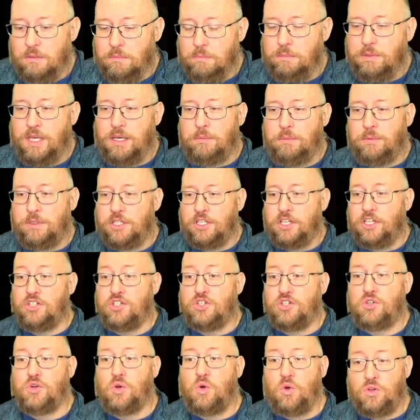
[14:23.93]
be able to
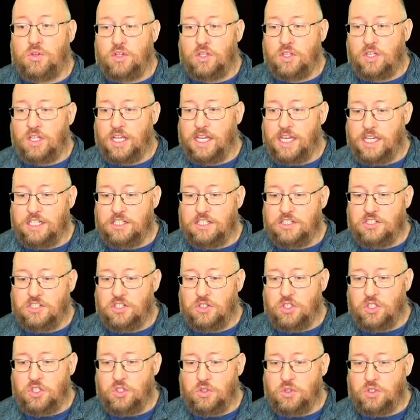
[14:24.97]
control the lanes so
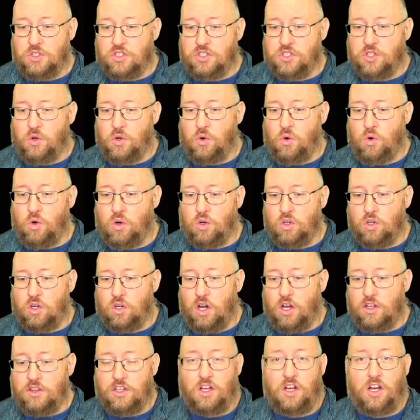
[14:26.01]
that you can score
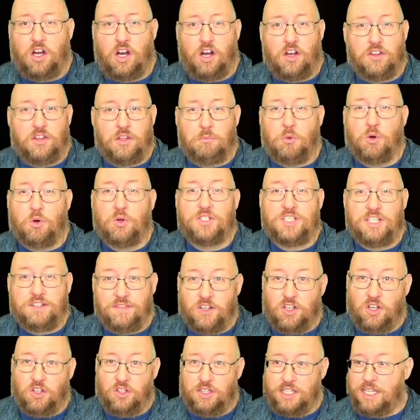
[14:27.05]
on the more
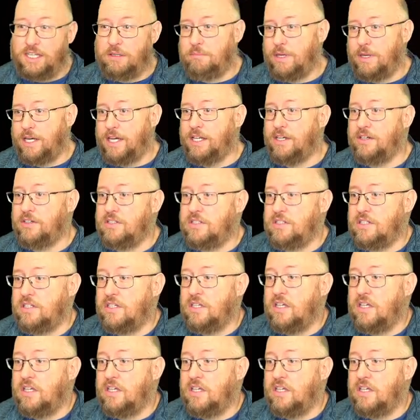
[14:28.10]
difficult lane patterns.